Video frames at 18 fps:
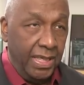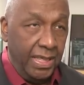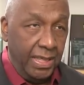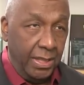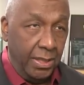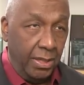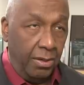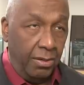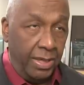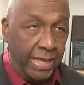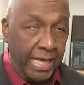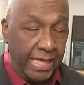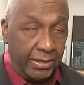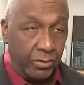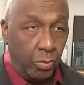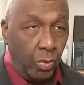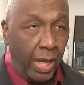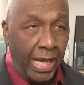you know, and
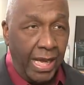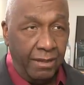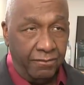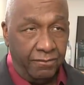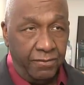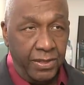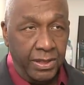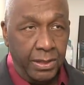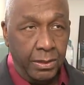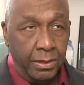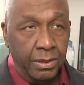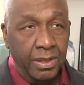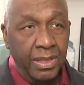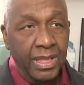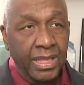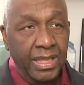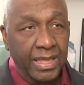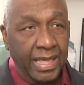that's why I feel
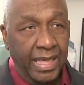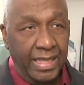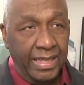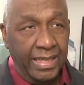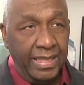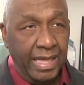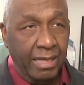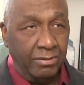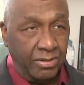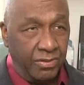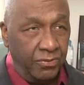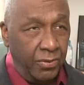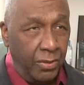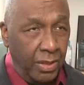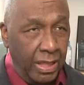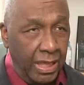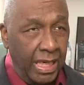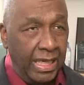that that was a
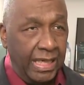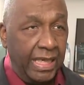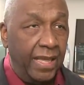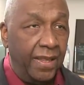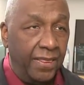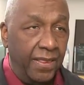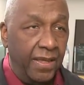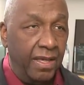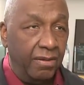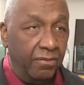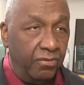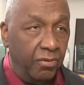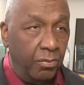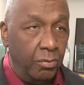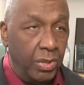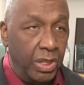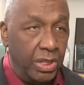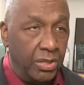very lucky thing for me